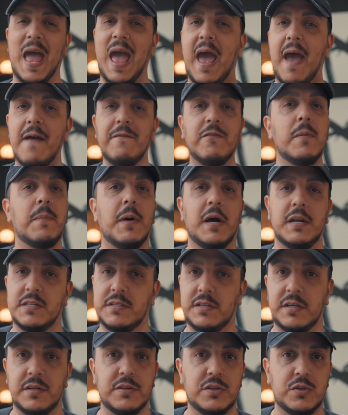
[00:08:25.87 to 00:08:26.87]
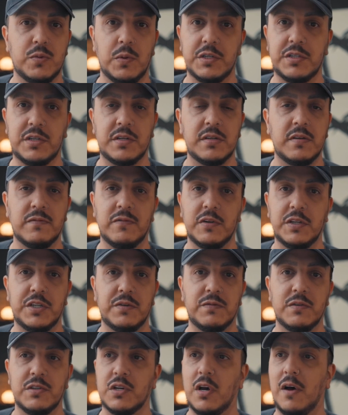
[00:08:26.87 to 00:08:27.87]
everybody's going to switch to DaVinci
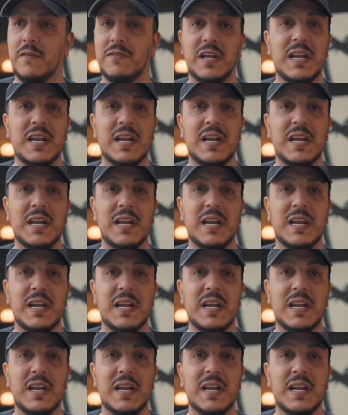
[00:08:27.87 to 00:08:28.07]
Resolve.